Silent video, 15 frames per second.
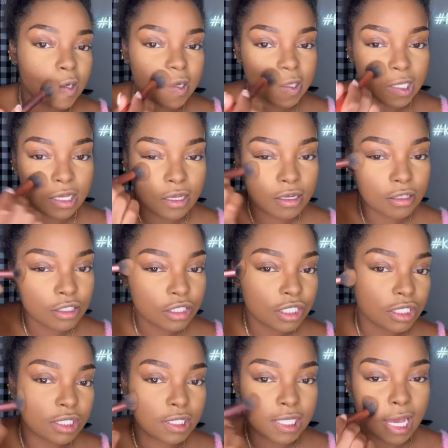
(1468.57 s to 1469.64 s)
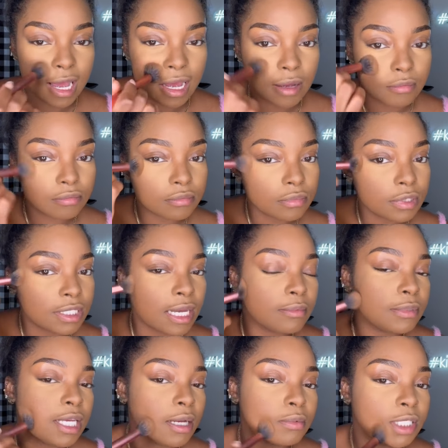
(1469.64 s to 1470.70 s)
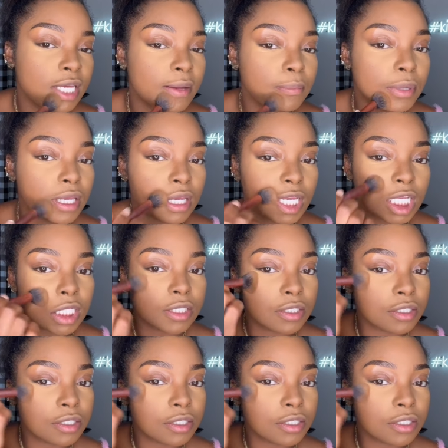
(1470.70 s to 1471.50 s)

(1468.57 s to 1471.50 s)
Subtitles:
And then you just tap in.